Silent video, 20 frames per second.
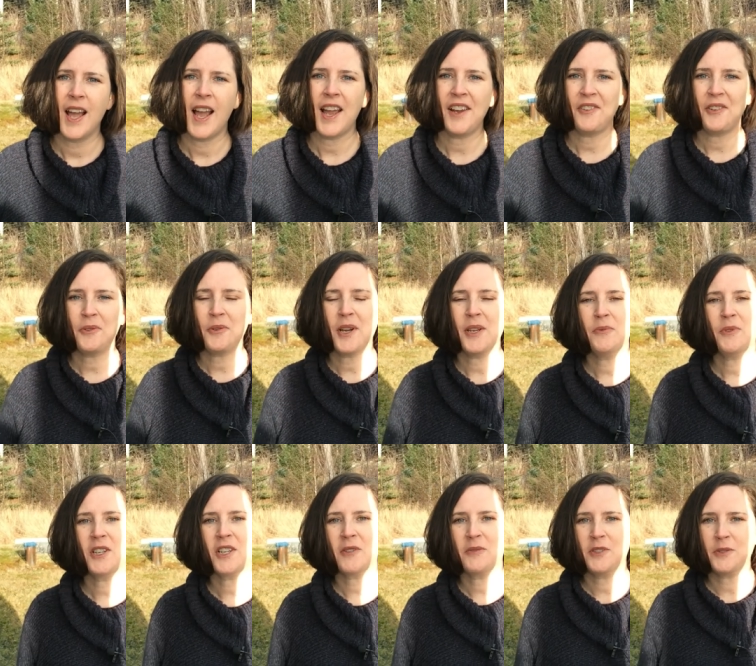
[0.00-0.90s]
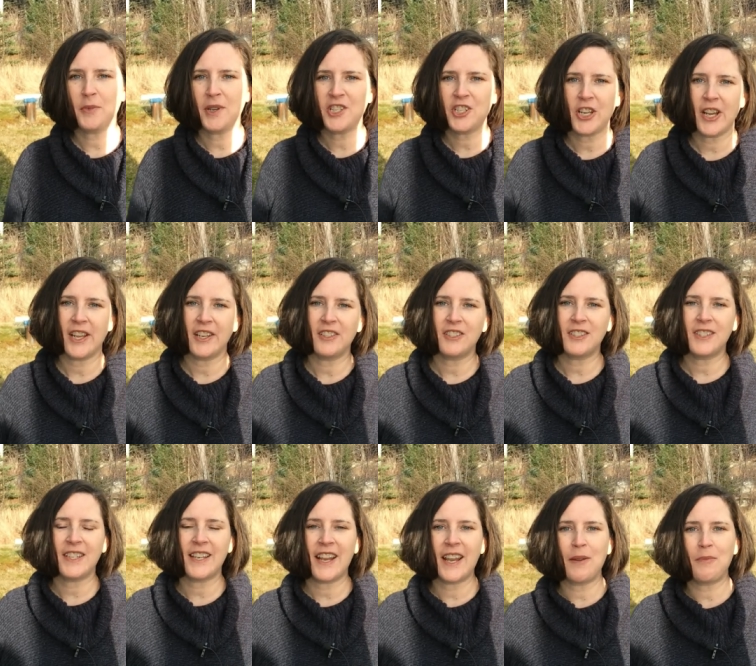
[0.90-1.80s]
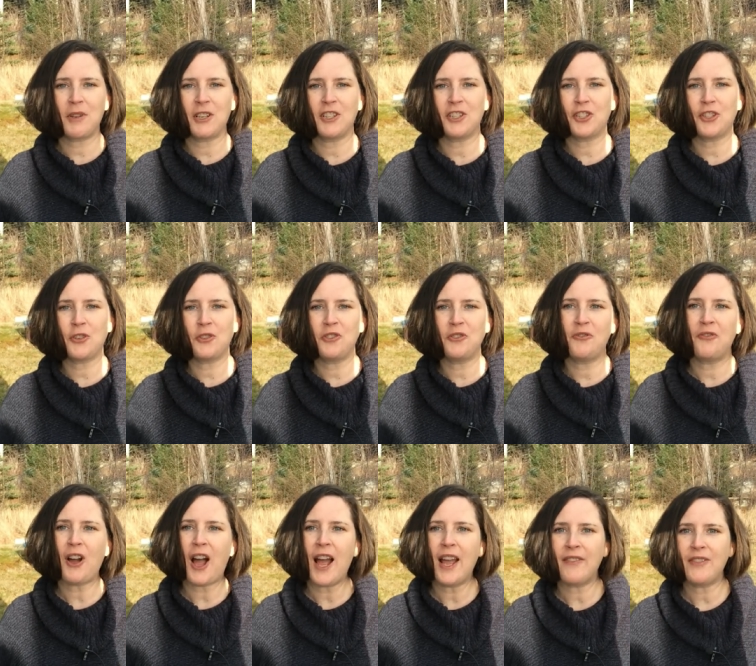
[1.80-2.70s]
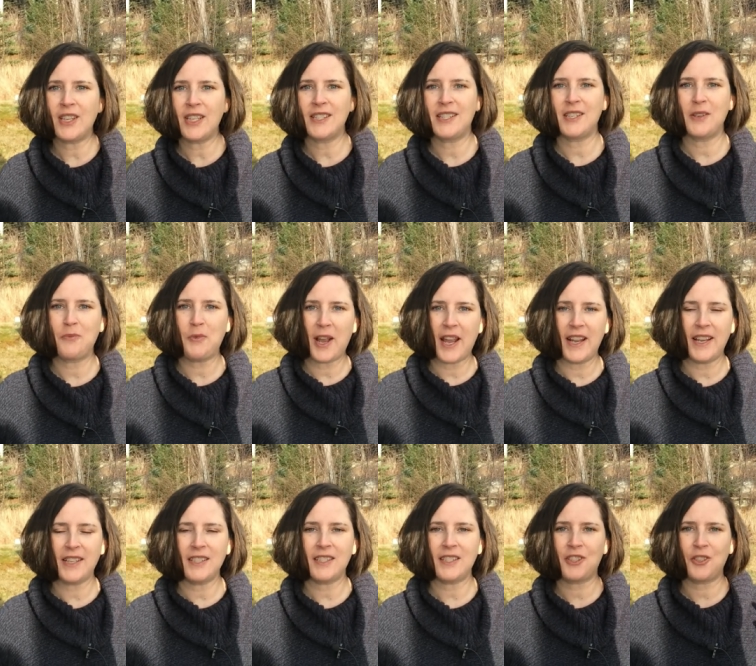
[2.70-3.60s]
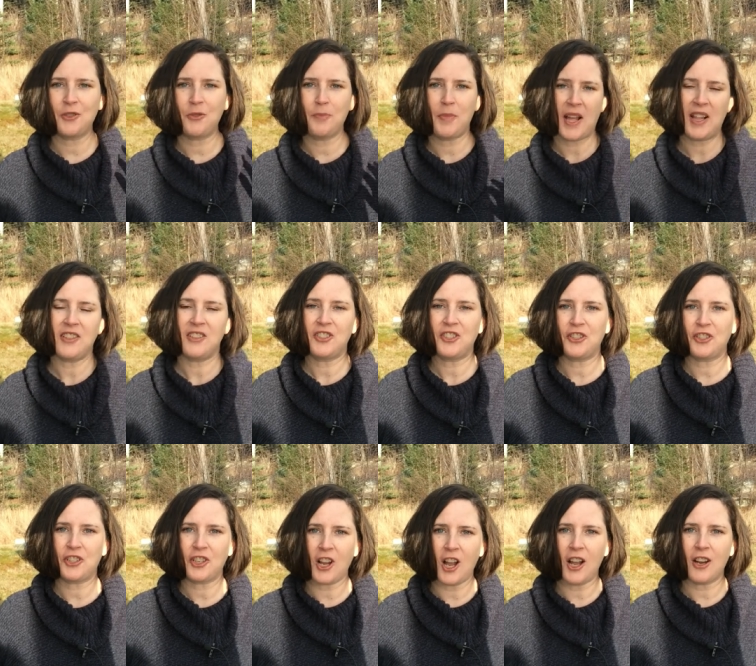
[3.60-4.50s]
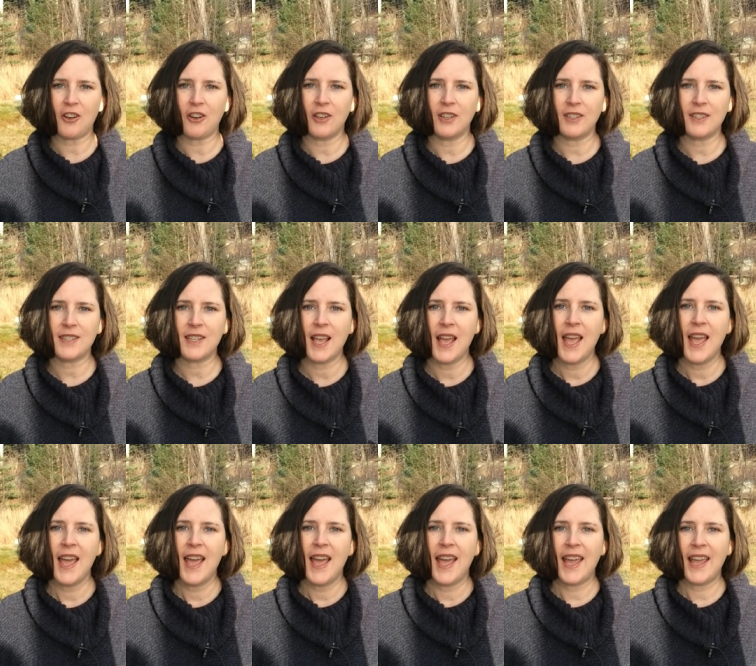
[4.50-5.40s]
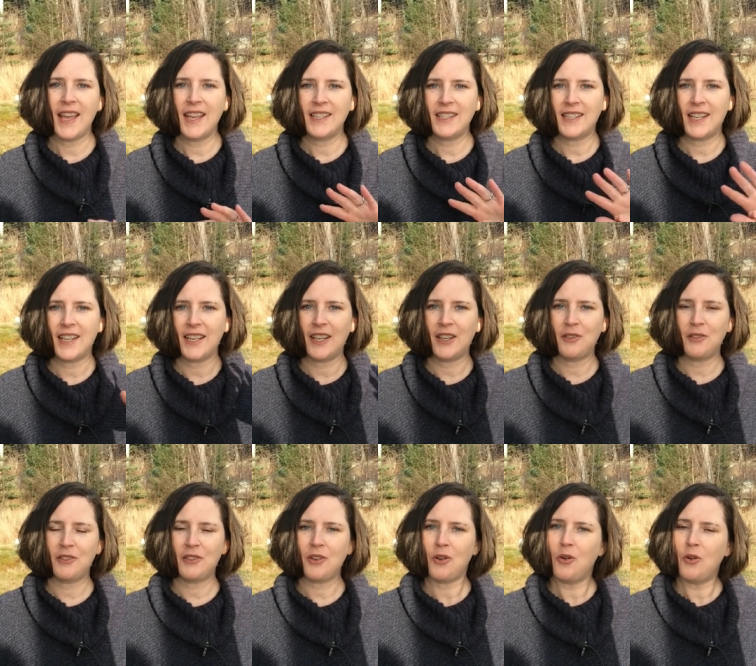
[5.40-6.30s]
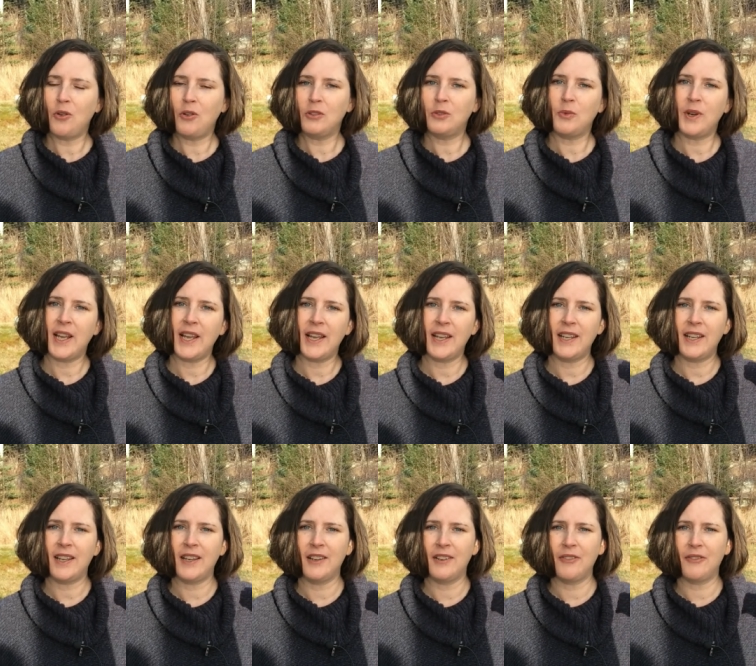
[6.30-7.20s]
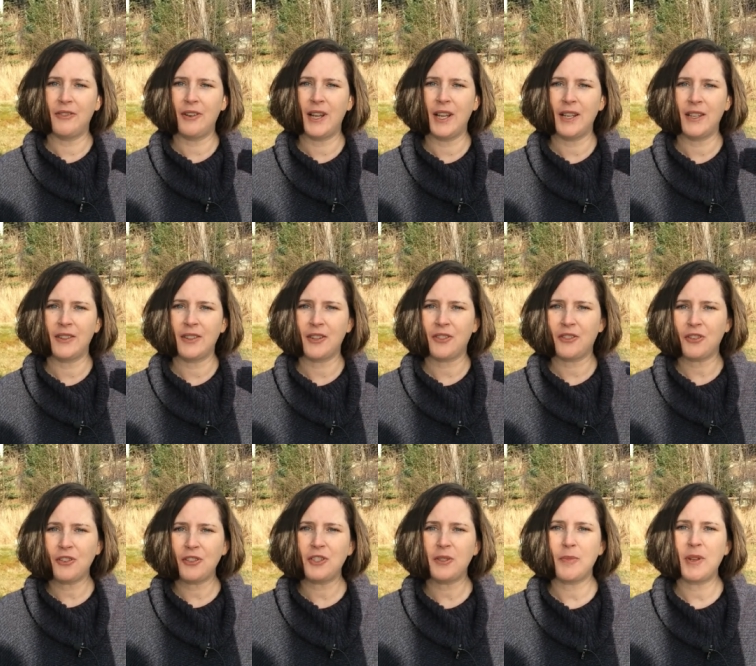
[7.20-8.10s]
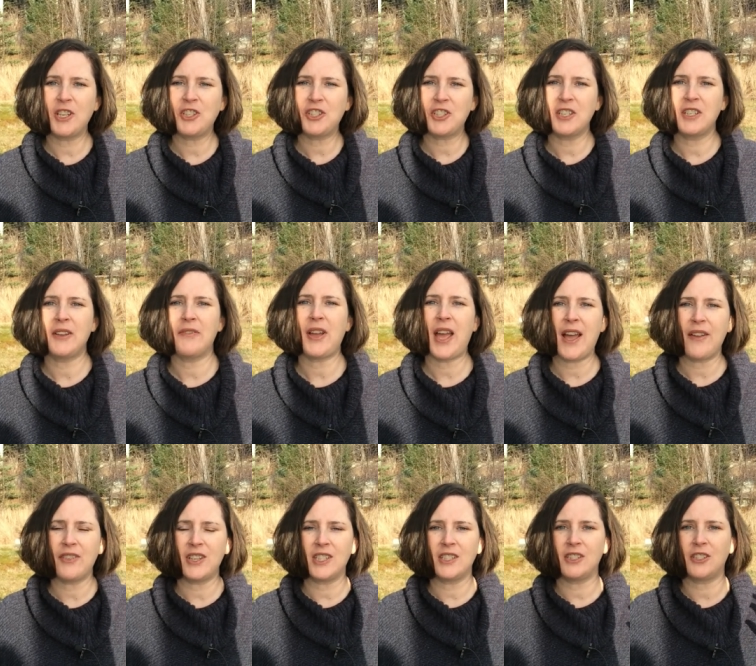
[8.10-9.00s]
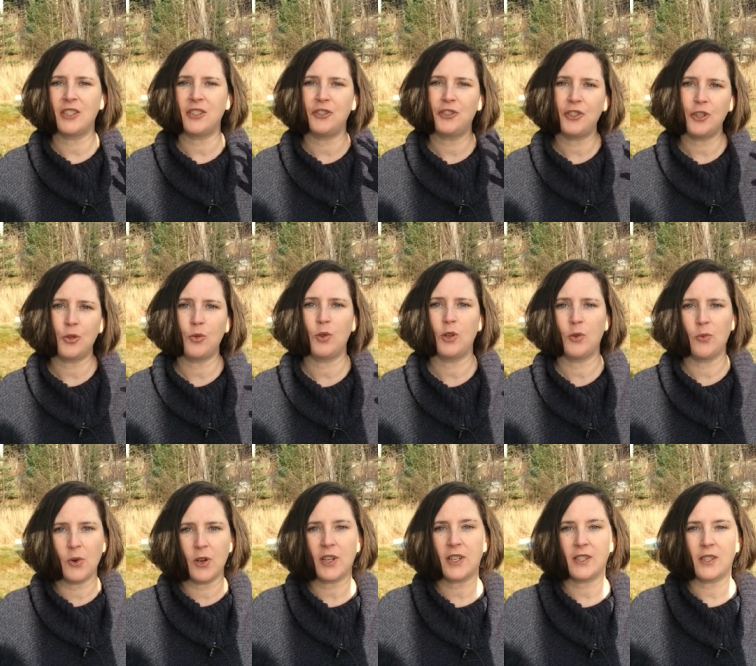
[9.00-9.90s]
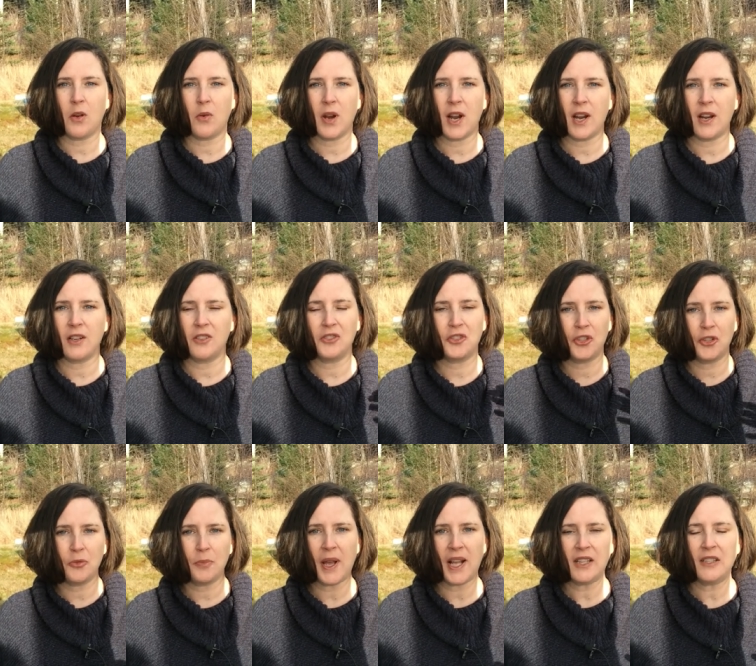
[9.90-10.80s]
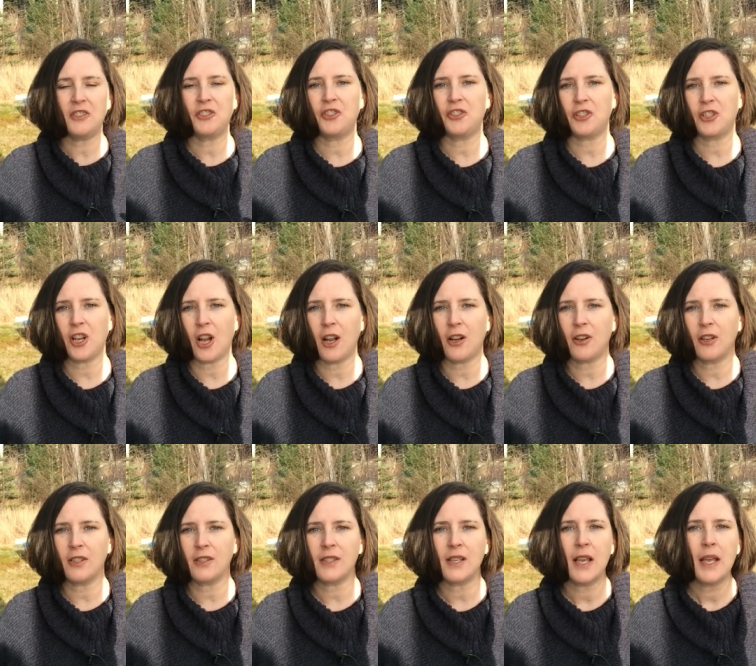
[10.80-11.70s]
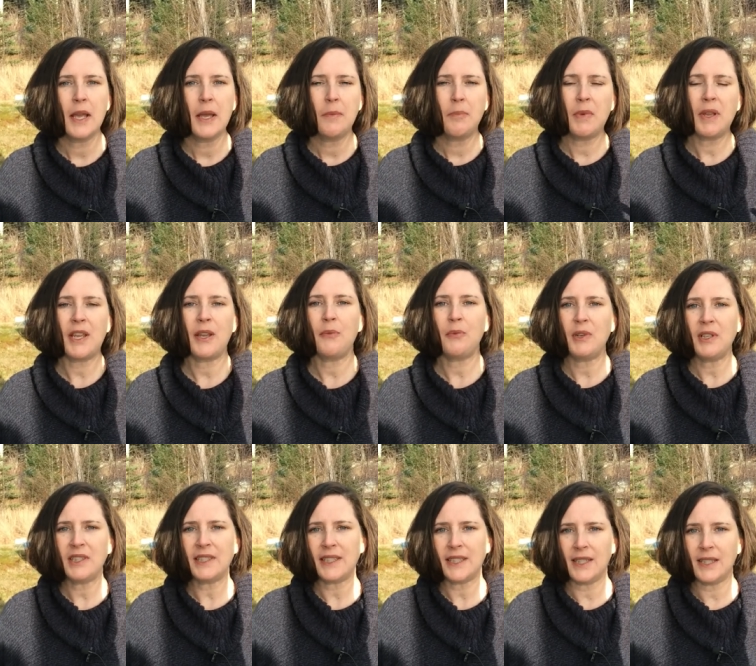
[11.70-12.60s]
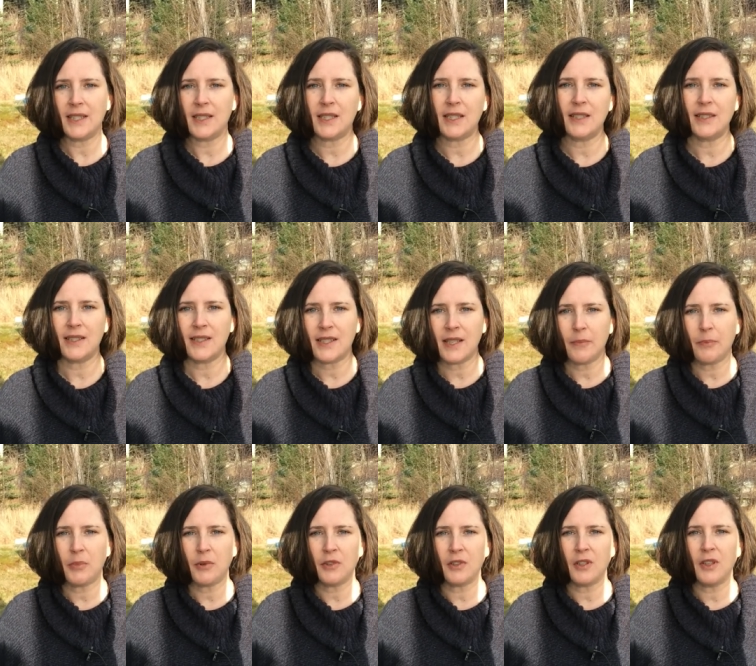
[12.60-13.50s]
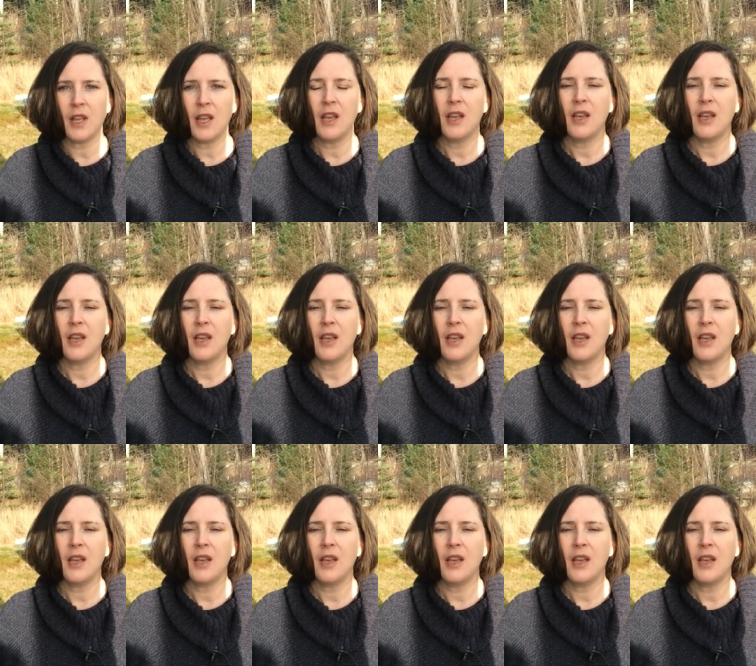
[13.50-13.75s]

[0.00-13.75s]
Hi everyone, welcome to my channel. Today I'm going to show you five easy ways to balance your chakras and get out of the old way of the third dimension of having to do or work so hard to balance your chakras. Make it really easy and simple.